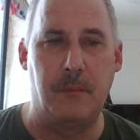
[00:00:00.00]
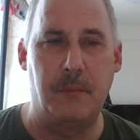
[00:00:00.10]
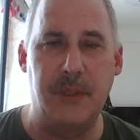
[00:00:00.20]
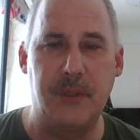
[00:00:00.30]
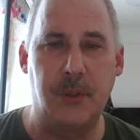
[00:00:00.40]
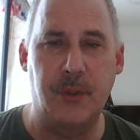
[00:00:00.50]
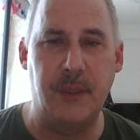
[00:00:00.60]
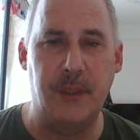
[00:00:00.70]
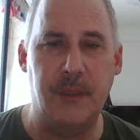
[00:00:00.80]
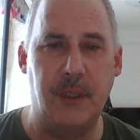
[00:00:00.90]

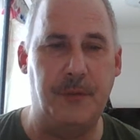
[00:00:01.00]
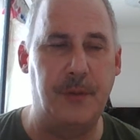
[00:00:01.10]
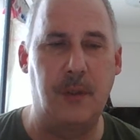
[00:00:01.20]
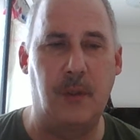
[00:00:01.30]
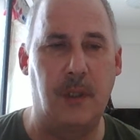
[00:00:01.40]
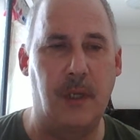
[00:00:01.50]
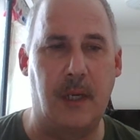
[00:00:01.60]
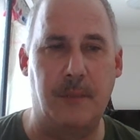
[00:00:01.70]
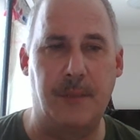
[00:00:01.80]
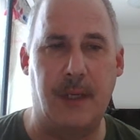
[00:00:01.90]
mysteries, if you know a
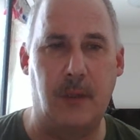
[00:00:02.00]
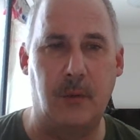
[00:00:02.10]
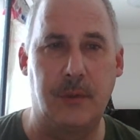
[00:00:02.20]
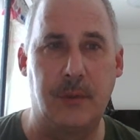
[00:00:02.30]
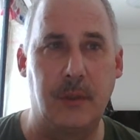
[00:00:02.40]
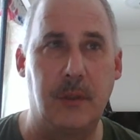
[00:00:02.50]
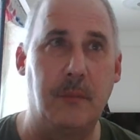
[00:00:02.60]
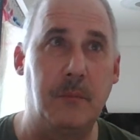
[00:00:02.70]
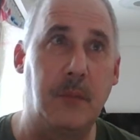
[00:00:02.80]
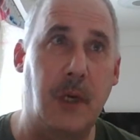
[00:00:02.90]
lot about
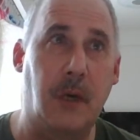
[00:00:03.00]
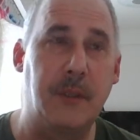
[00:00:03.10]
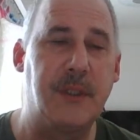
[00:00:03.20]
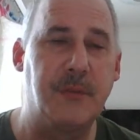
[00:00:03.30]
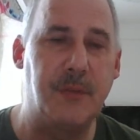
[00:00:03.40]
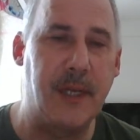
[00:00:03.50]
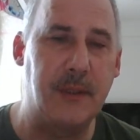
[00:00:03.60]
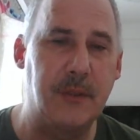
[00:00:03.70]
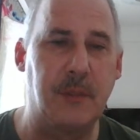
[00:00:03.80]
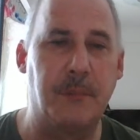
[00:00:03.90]
current
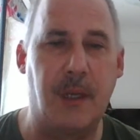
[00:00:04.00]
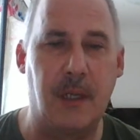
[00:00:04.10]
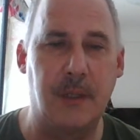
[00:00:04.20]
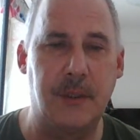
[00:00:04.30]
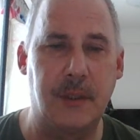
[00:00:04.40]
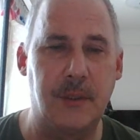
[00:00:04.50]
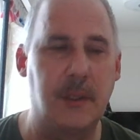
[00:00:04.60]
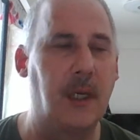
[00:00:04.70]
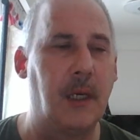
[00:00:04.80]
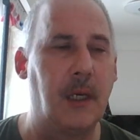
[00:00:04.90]
events and politics,
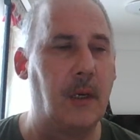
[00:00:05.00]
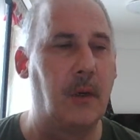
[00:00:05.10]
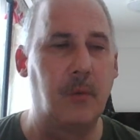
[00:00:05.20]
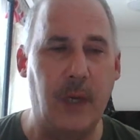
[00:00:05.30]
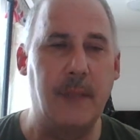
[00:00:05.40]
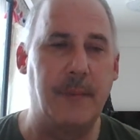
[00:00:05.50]
write